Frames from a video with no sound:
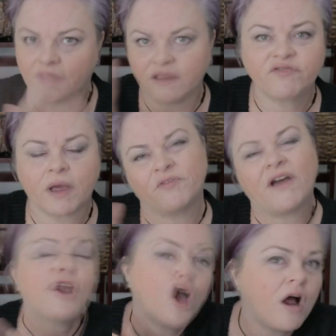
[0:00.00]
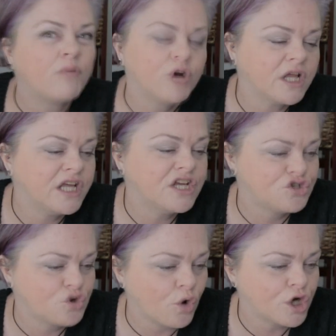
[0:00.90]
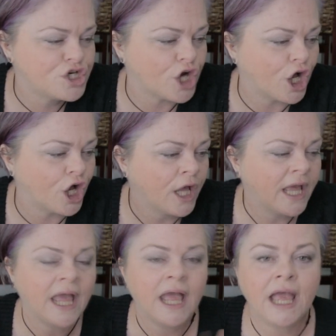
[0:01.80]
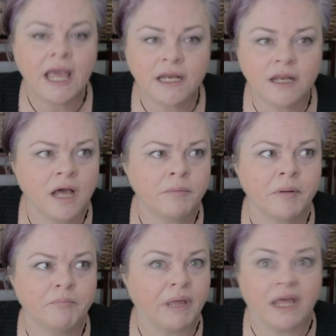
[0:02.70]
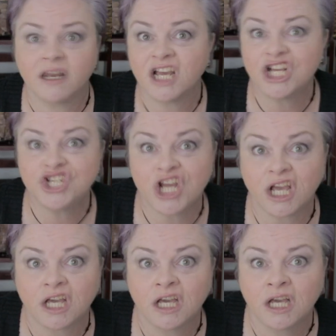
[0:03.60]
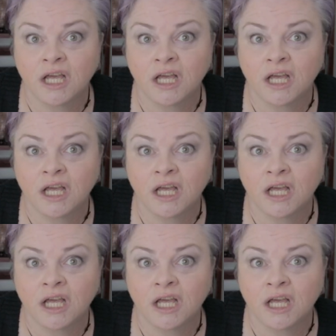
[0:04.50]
then come to find, no, I'm really in Georgia. Ended up being a chick.